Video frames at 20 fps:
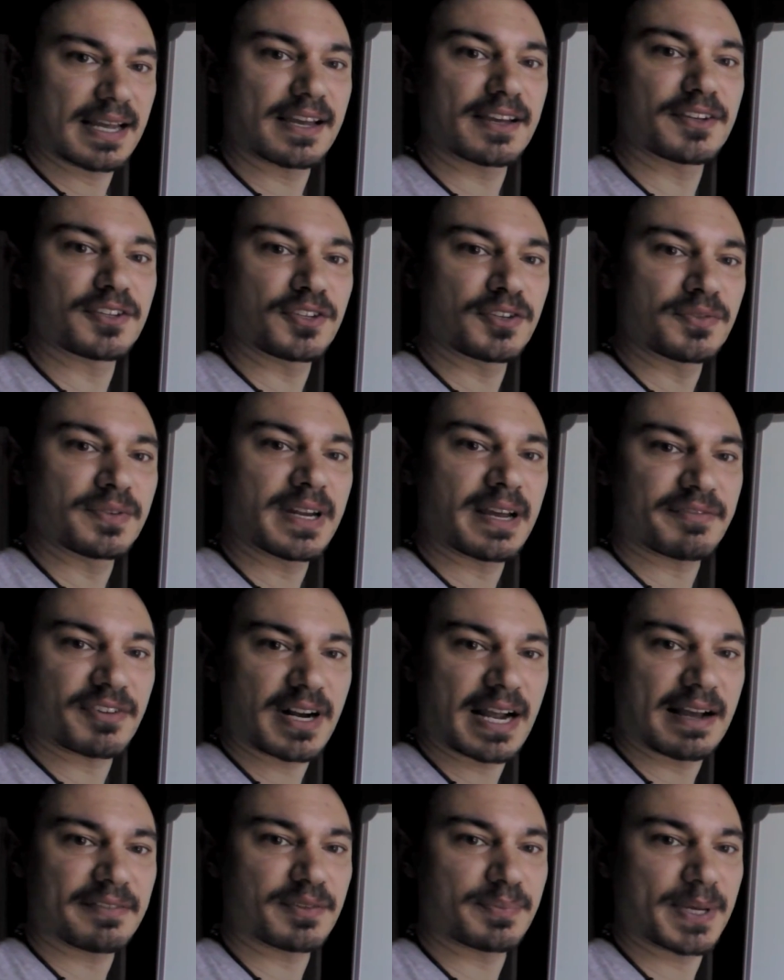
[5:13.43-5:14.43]
you never
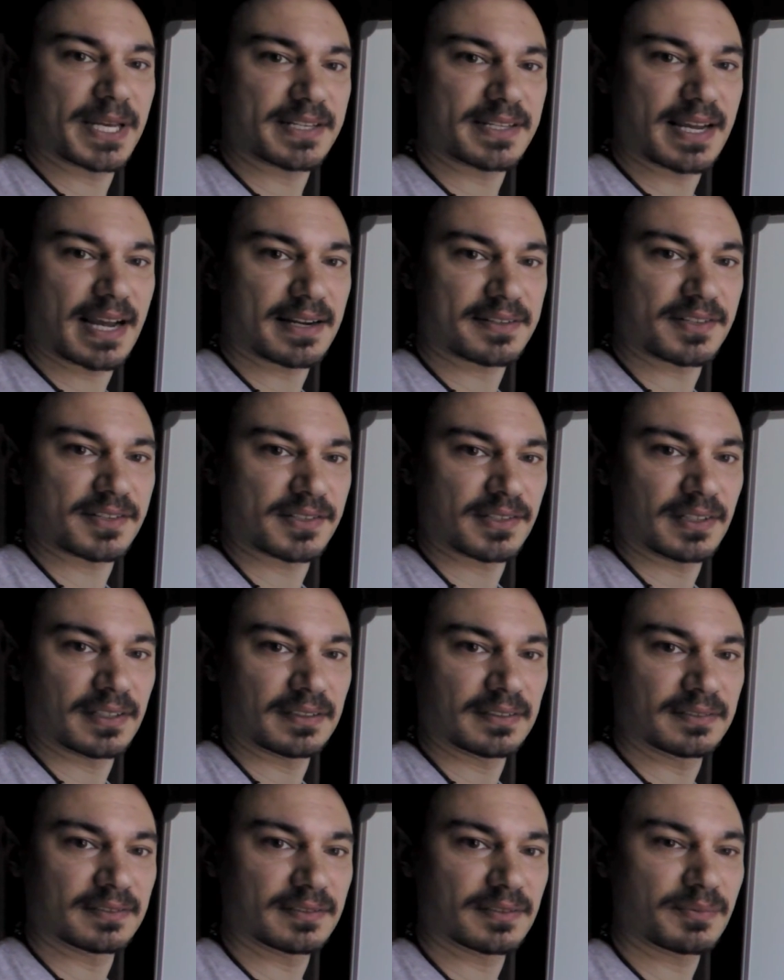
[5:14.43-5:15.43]
have to pay taxes
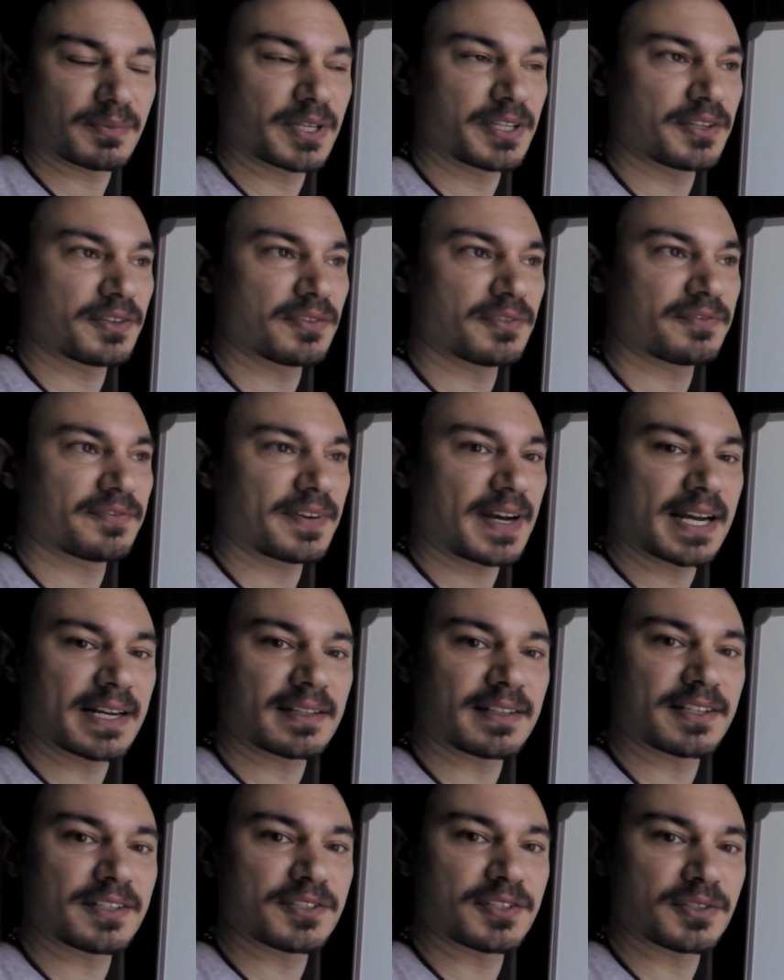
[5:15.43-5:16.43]
on. When you
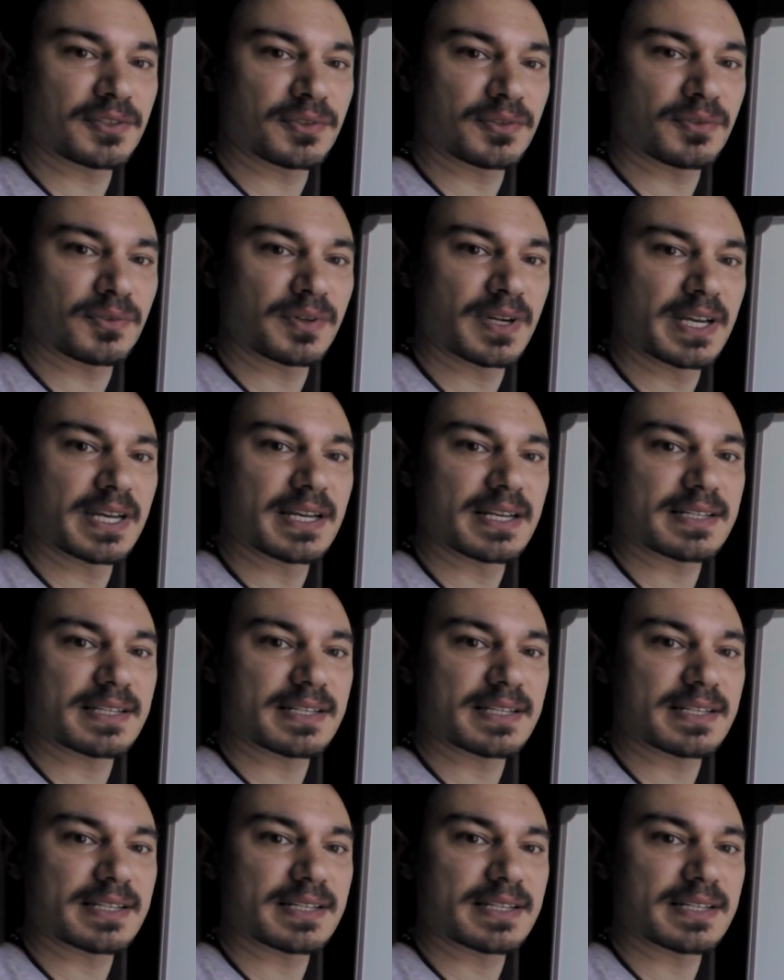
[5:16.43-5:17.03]
finally do